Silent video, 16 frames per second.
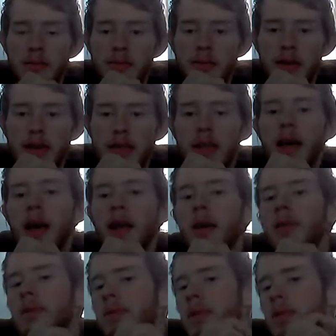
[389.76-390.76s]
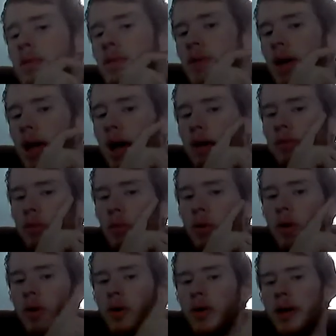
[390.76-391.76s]
because not only do you have to
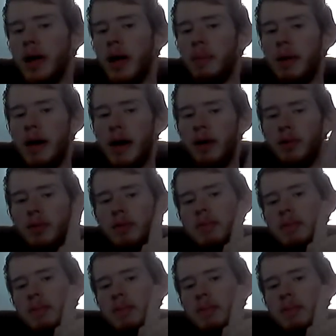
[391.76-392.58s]
worry about